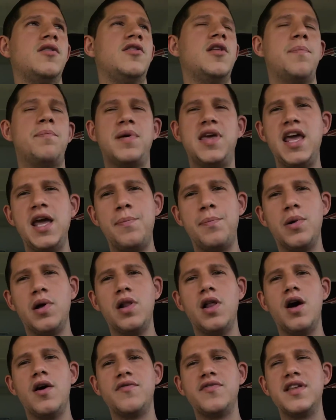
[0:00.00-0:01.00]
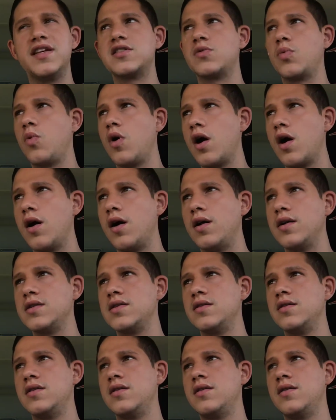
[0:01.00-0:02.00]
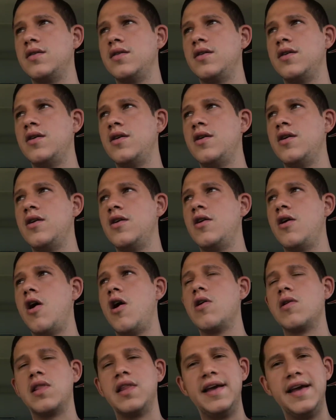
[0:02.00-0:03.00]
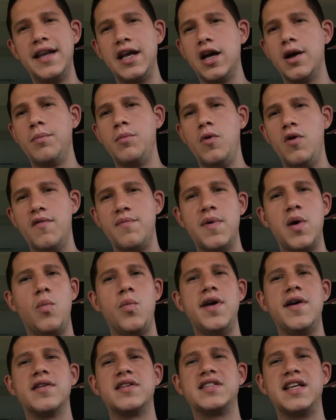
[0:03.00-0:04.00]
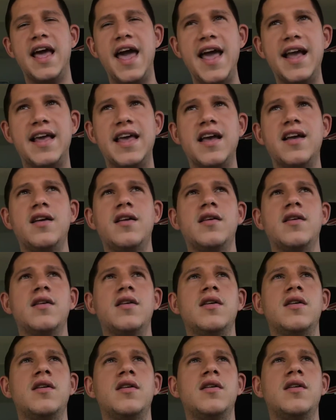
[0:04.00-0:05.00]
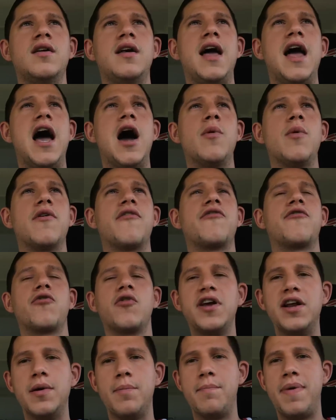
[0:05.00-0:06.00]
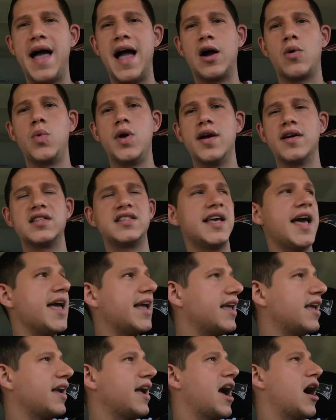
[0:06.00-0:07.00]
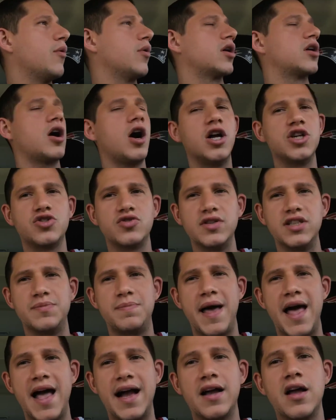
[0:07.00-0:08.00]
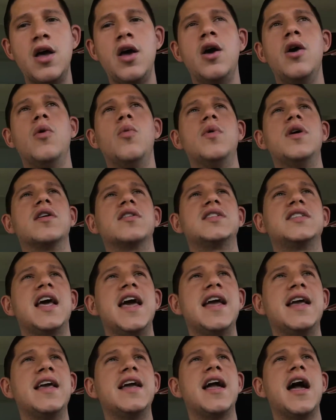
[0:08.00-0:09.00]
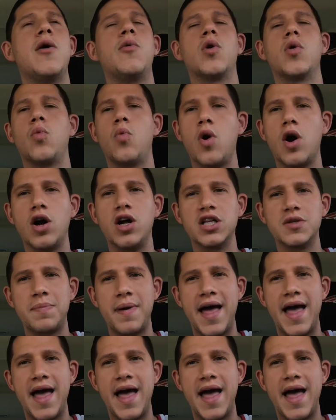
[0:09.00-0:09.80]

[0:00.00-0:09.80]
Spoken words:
The people of this world are leading a movement. We are taking our freedom back. We are taking our countries back. We are taking our world